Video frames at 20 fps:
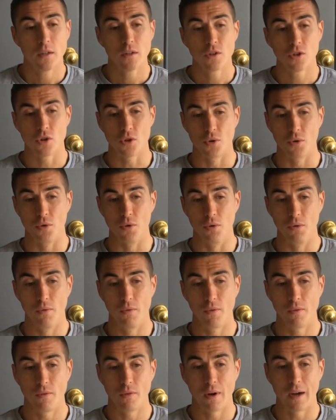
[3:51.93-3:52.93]
So
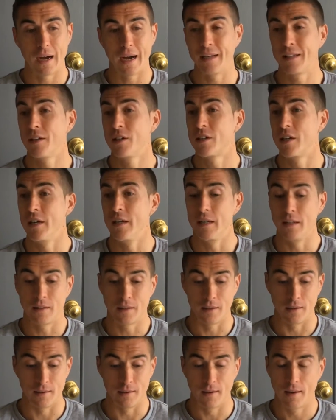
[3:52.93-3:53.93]
I decided
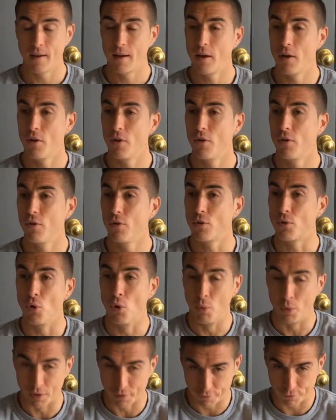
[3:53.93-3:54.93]
to go
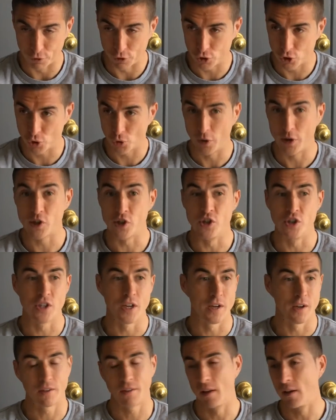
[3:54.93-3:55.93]
with the food choice
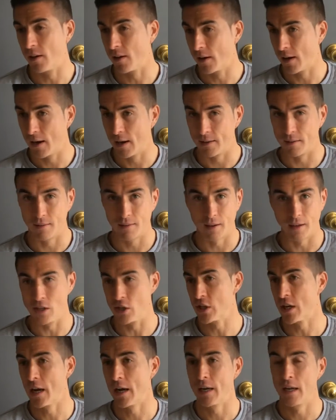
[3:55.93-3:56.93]
instead of thinking I had
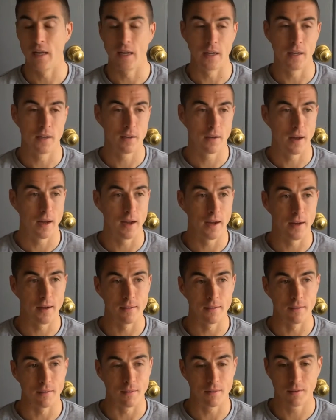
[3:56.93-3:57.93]
anxiety
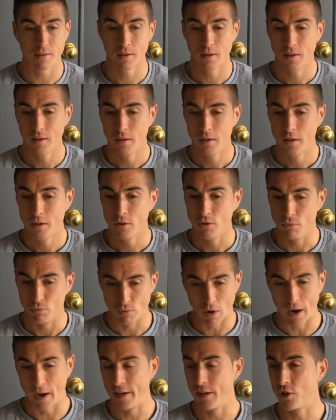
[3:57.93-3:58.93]
and
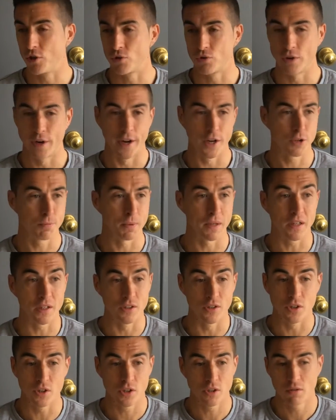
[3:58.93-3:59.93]
high stress,
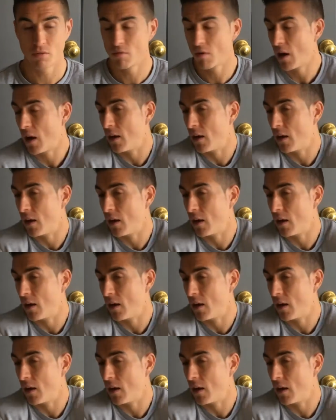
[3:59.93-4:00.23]
because